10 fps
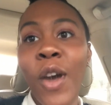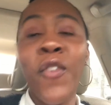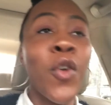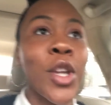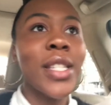
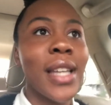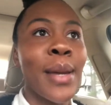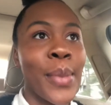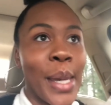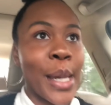for the
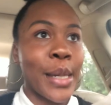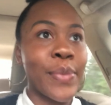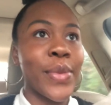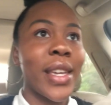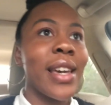time being.
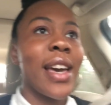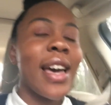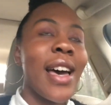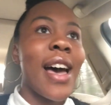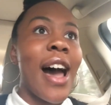
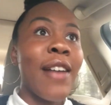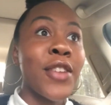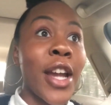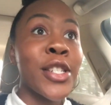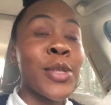After
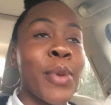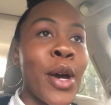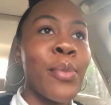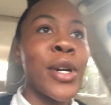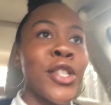I just spent a
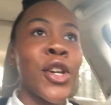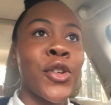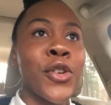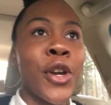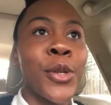bunch
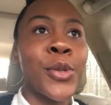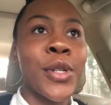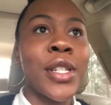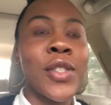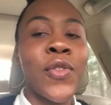on
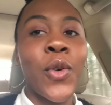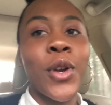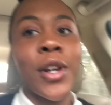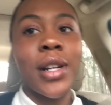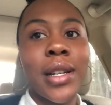groceries
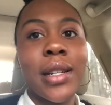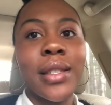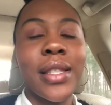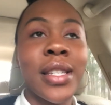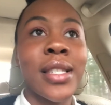for
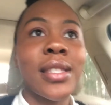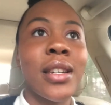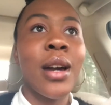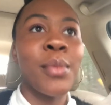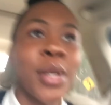this
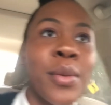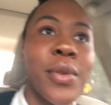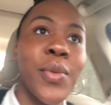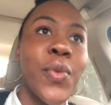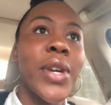
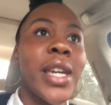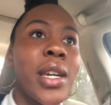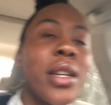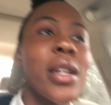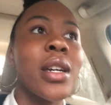coming
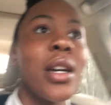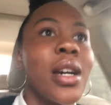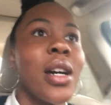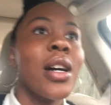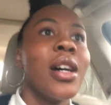week
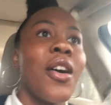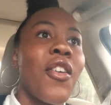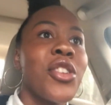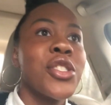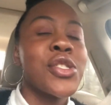
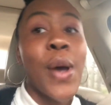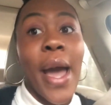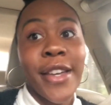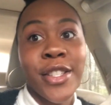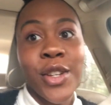so
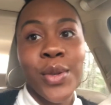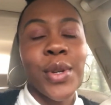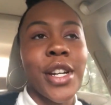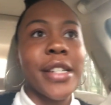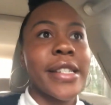I could go to
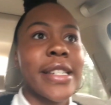work.